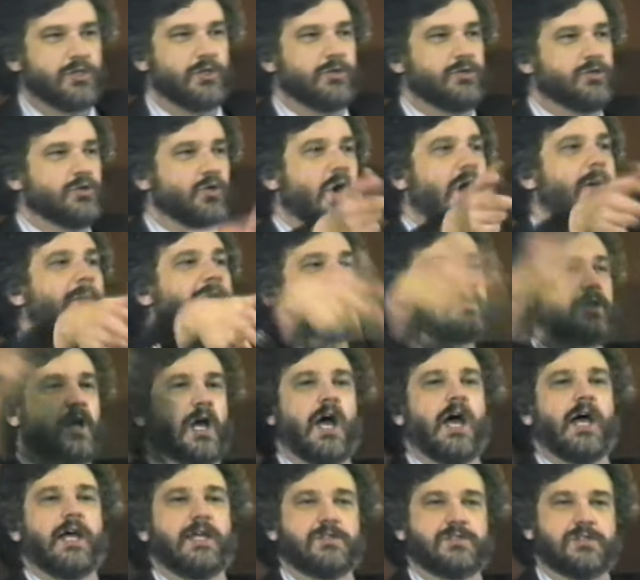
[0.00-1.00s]
to
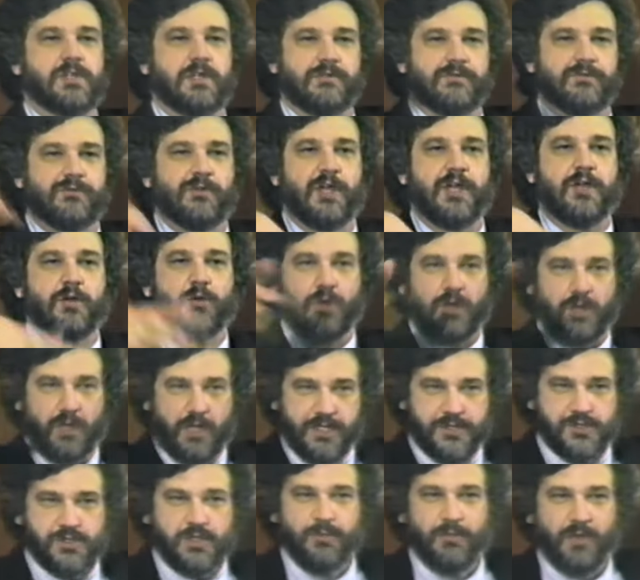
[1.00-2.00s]
dramatize and
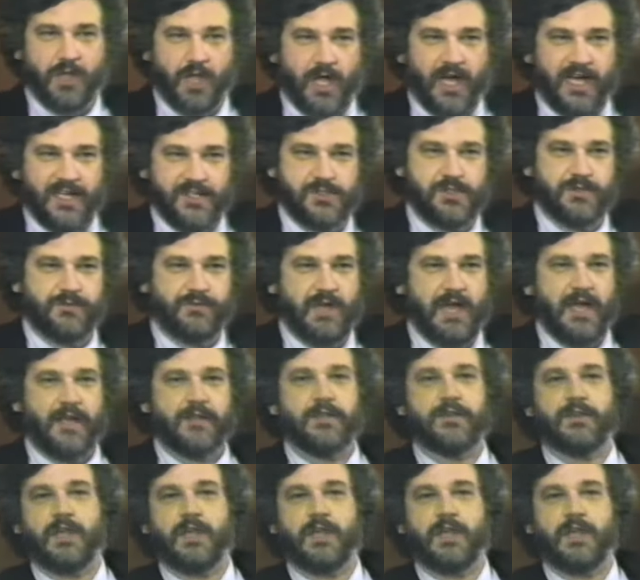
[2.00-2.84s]
flagrantly symbolize the fact